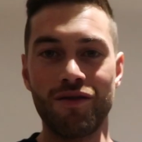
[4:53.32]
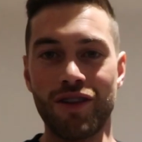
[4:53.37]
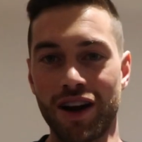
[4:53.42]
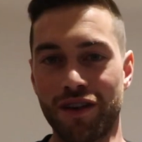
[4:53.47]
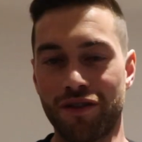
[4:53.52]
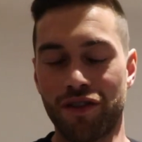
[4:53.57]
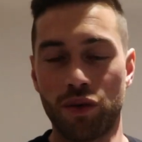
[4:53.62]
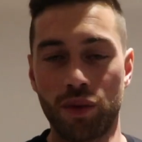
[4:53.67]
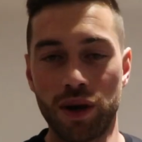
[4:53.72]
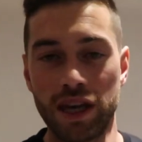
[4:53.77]
I'm
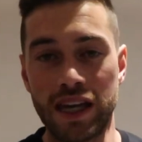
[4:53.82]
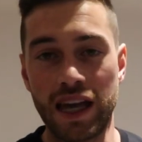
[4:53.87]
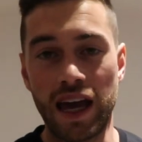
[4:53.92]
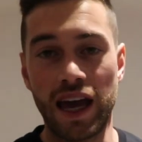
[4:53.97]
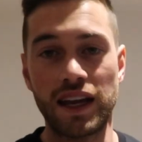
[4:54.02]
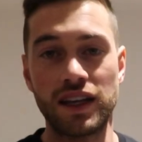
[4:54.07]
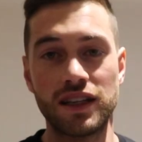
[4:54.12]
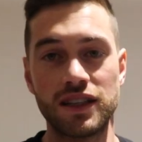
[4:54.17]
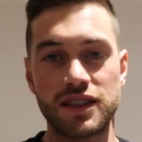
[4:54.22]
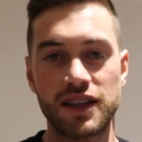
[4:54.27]
ready for the
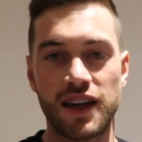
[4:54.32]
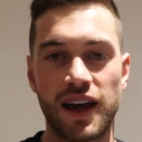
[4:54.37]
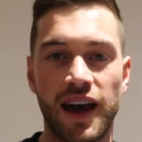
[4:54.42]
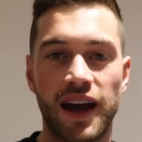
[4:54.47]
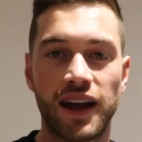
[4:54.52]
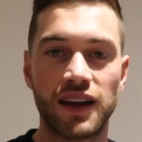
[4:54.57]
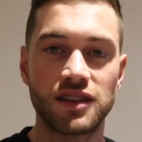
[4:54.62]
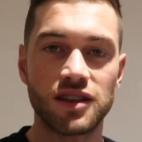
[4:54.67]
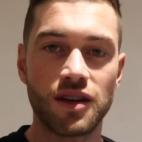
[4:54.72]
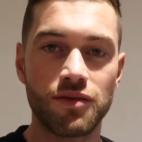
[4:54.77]
weekend
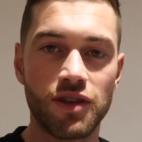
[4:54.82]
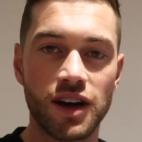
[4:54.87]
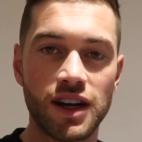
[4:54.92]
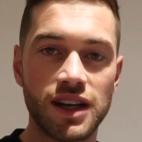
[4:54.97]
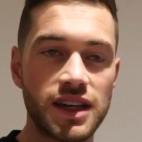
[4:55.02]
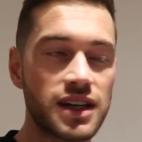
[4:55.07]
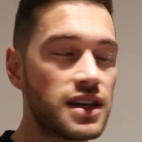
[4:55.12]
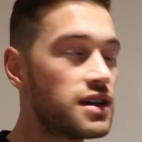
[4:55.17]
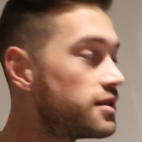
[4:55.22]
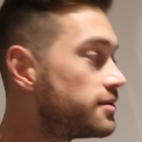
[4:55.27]
and I'm
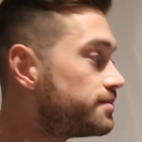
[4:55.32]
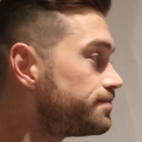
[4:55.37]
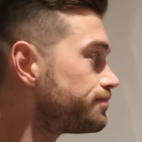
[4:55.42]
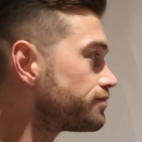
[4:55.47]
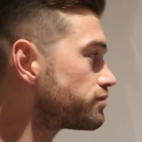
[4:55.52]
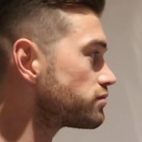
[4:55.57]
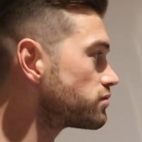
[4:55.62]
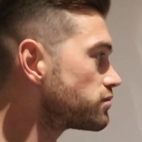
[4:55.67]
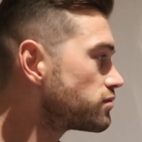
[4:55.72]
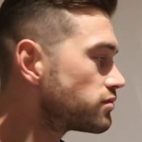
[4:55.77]
ready
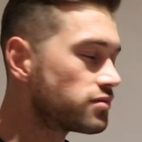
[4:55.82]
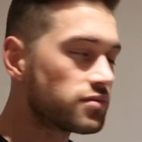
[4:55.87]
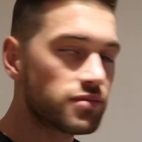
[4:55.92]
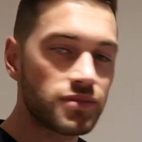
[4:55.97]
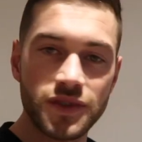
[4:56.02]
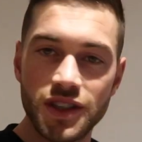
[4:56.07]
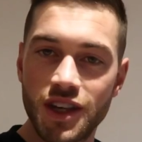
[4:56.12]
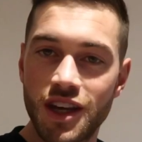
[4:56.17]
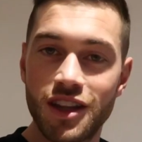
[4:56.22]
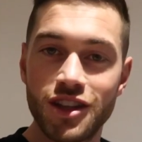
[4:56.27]

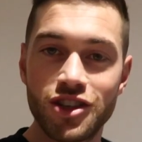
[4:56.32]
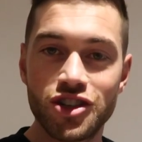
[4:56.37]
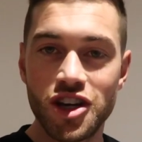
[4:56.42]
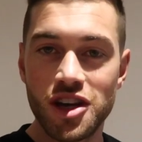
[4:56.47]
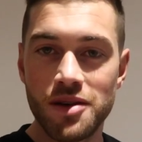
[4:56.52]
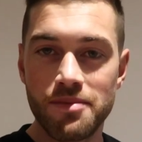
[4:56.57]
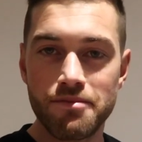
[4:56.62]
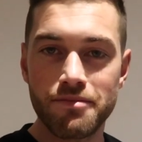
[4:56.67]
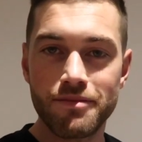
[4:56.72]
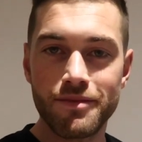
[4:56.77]
to hit the
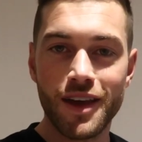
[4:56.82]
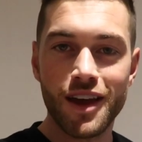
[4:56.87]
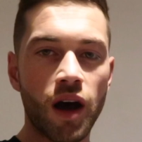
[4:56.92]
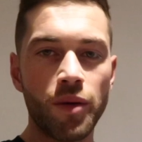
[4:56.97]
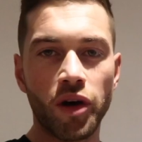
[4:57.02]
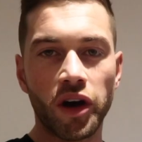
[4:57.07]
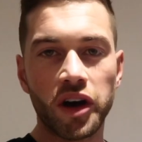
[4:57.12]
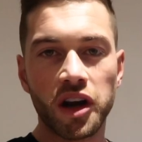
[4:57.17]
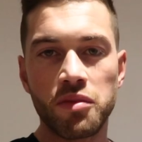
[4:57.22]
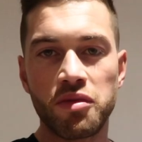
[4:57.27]
gym. I'm
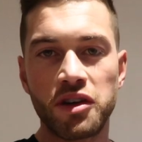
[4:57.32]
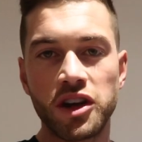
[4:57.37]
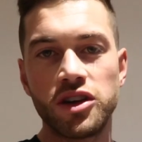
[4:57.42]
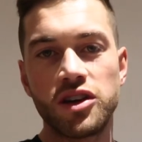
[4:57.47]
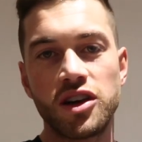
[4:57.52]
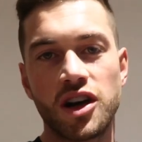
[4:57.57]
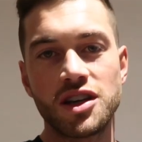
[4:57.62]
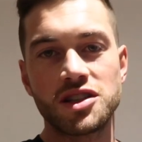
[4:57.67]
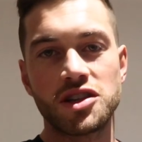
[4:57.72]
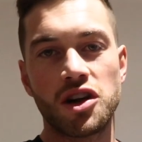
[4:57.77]
not gonna bring
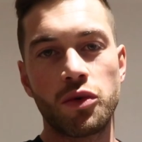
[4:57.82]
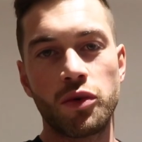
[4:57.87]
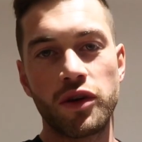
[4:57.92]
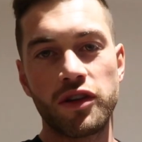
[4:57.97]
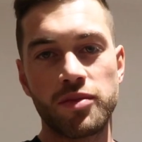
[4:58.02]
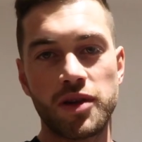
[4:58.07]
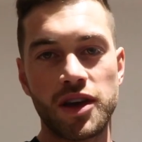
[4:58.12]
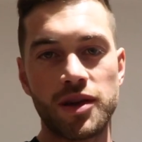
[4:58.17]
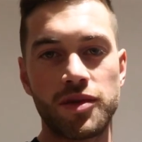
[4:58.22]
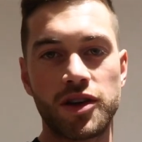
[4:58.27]
you guys along
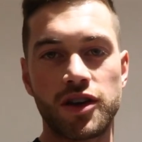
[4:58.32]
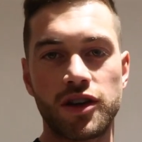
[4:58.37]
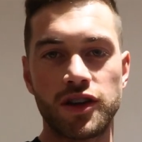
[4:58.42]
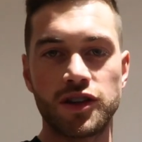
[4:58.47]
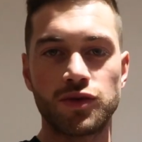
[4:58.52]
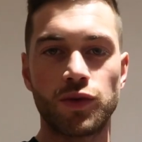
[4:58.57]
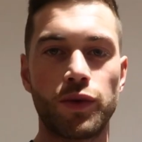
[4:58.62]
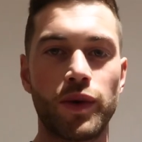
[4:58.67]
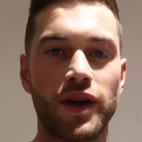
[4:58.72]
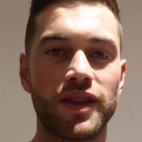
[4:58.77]
with me
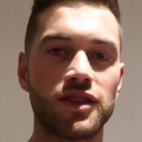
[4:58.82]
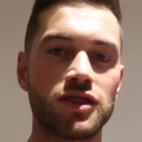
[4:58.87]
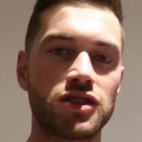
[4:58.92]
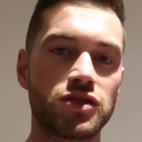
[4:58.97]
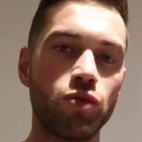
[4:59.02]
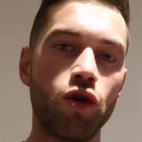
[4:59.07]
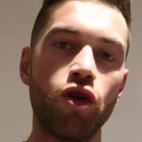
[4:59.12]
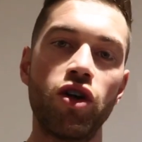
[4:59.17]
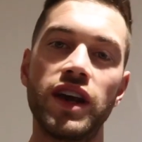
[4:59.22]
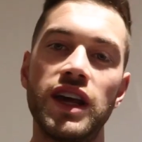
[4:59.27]
because we went this
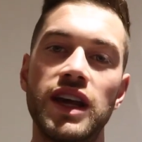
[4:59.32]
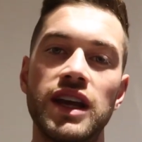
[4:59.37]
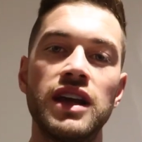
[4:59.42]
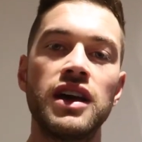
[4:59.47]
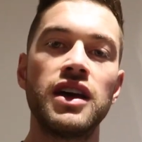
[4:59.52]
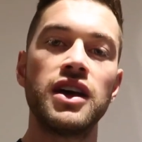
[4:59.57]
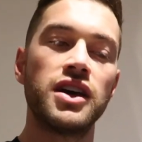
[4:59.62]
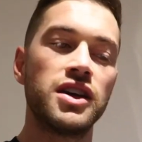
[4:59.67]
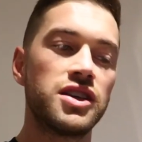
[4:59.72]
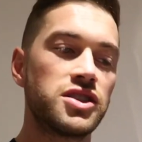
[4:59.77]
morning,
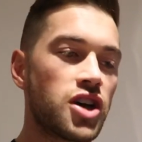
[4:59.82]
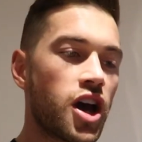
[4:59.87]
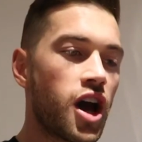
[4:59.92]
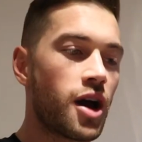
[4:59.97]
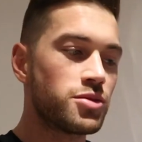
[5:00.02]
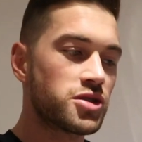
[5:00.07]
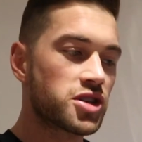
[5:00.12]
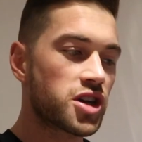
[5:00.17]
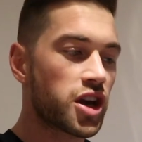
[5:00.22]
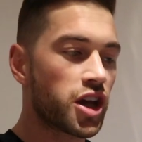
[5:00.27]
so
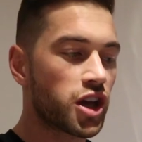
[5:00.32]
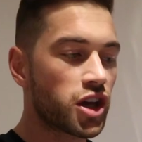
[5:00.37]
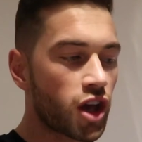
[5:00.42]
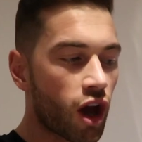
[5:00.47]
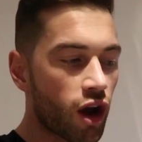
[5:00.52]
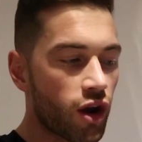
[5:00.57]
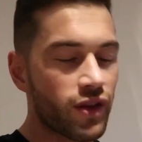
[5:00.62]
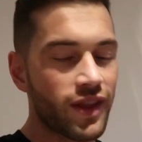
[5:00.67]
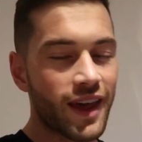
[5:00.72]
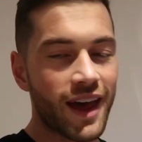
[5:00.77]
I'm just gonna
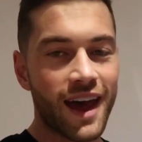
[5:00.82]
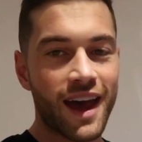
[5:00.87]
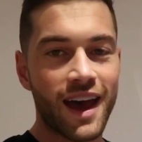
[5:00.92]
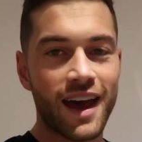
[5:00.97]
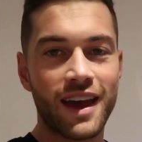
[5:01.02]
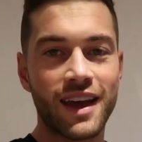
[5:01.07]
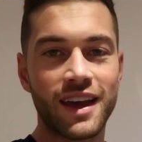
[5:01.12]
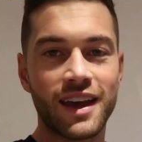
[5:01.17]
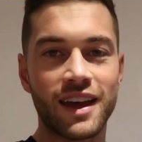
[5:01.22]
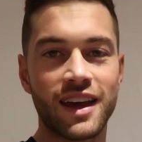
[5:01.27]
go
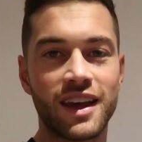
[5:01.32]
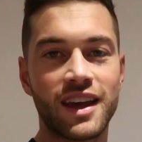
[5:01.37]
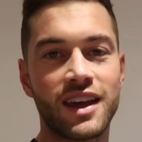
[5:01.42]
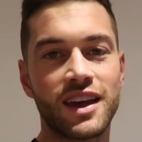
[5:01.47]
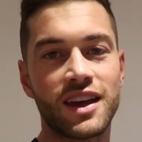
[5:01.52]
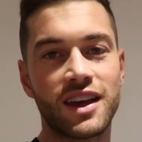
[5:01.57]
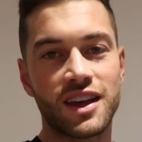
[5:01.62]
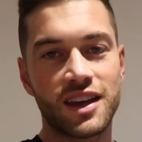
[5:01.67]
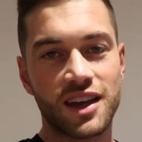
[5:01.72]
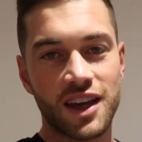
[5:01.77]
there,
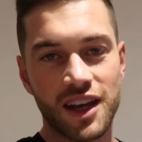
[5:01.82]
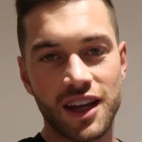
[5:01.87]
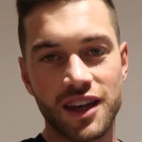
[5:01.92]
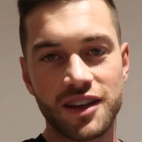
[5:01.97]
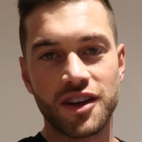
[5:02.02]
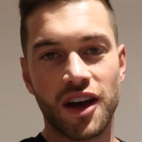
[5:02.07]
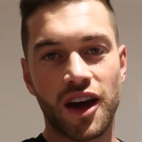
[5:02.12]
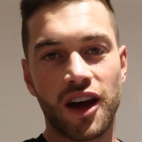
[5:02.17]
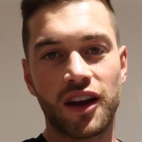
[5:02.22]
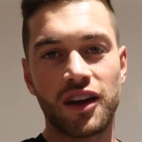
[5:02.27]
get
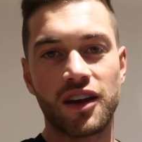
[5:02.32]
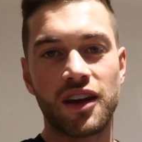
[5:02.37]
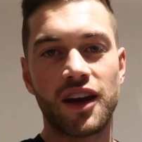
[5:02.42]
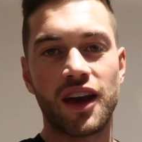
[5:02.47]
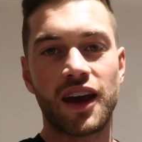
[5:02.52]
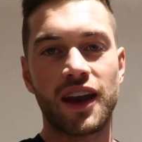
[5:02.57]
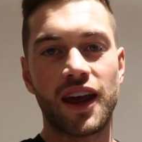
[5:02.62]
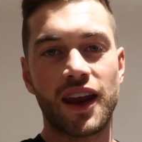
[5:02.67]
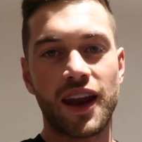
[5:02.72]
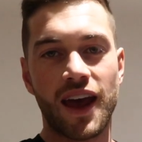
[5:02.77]
done,
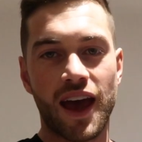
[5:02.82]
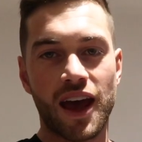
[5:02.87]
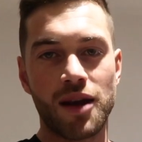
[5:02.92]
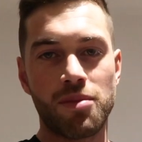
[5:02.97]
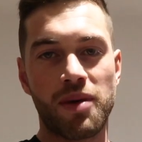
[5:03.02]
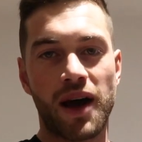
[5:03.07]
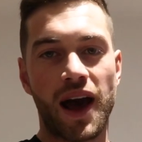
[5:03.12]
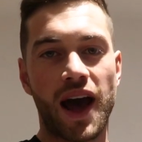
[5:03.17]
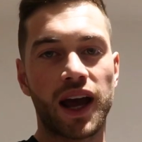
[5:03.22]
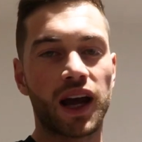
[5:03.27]
and then head
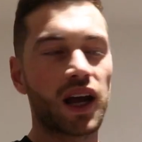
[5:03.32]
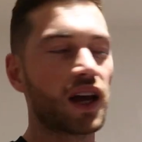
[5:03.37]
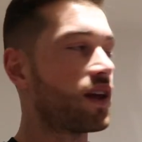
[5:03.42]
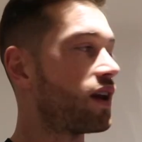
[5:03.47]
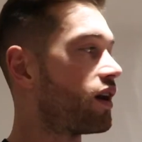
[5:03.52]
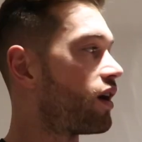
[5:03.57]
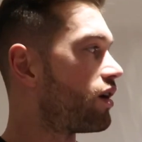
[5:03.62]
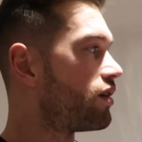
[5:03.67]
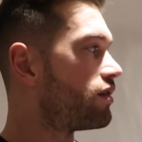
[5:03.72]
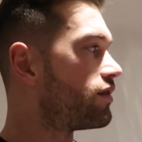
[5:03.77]
back, and
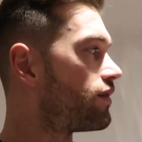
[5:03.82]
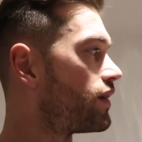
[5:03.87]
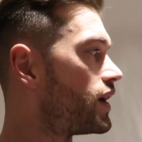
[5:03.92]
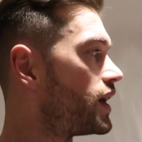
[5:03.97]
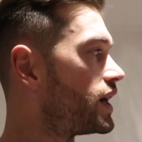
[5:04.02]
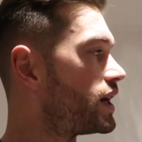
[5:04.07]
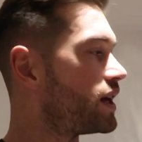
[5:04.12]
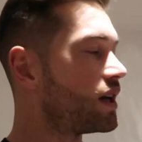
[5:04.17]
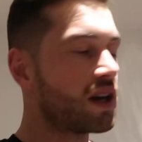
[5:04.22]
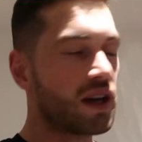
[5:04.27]
then
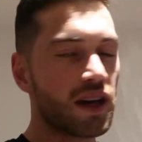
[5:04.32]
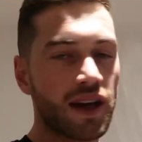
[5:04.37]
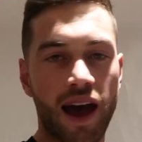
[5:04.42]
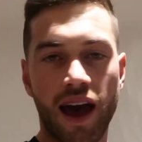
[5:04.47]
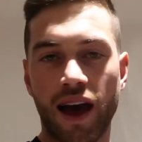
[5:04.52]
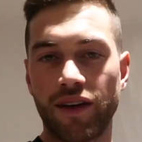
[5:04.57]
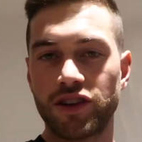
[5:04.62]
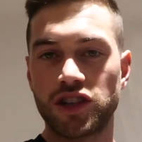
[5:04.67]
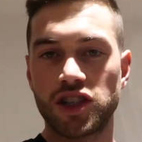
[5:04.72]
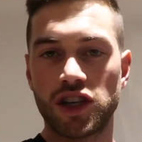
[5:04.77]
hopefully
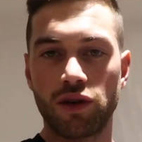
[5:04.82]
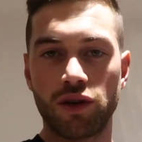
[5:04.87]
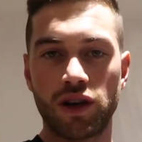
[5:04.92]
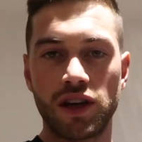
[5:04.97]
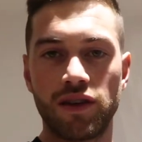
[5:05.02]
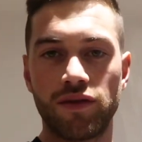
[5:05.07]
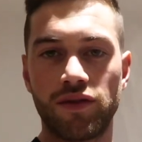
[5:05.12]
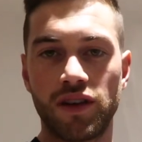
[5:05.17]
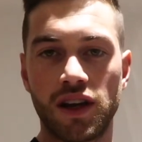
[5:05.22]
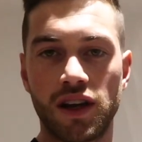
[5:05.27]
have a chilled
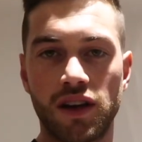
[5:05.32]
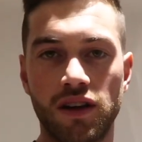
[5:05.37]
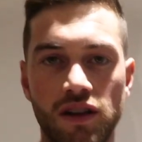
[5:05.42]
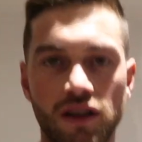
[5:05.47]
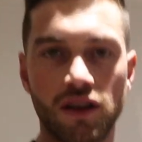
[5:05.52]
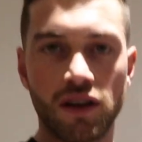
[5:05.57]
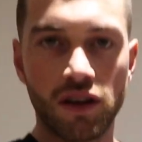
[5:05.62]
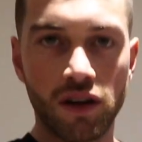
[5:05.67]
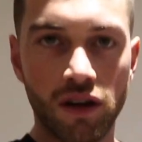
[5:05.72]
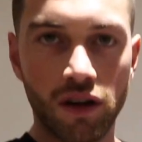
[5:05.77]
evening
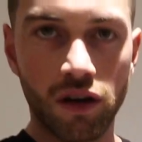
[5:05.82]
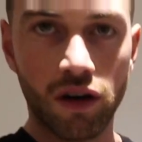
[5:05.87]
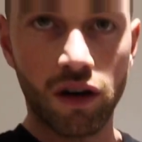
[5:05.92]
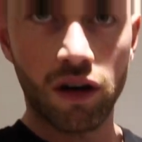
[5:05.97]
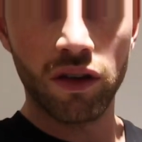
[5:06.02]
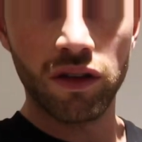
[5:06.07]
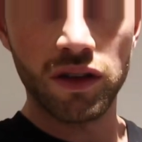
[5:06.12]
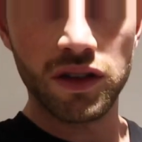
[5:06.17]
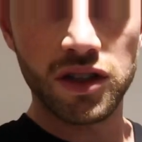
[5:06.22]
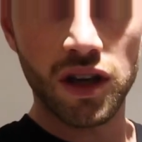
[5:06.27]

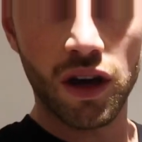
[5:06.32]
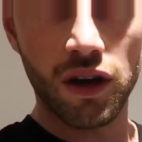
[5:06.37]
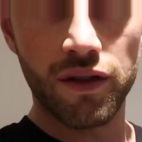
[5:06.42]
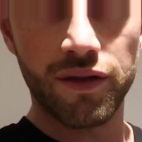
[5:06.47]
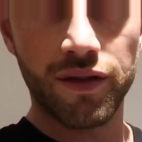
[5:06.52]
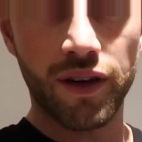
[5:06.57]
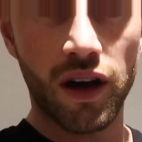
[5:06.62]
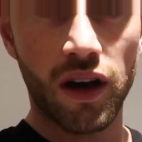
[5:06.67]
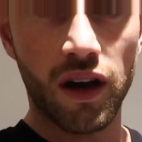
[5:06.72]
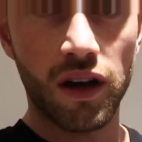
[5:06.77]
on the
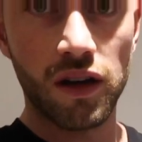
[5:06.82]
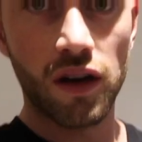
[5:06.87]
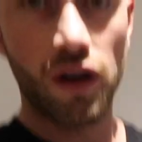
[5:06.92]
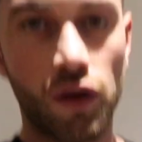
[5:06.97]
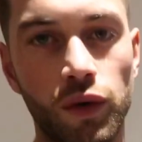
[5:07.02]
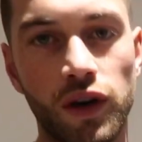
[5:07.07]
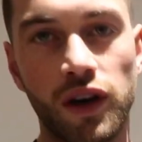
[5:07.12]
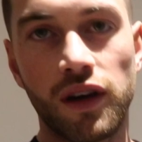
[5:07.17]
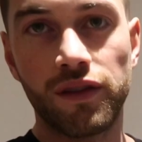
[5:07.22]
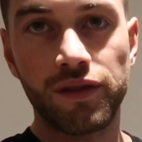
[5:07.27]
sofa
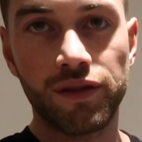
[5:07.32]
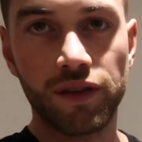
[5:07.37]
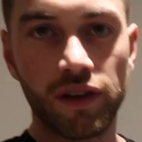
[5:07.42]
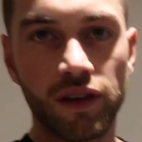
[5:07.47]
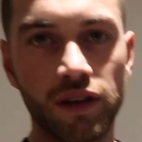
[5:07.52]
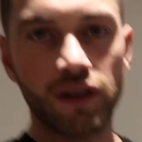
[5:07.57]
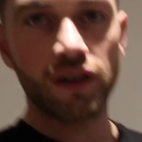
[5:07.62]
with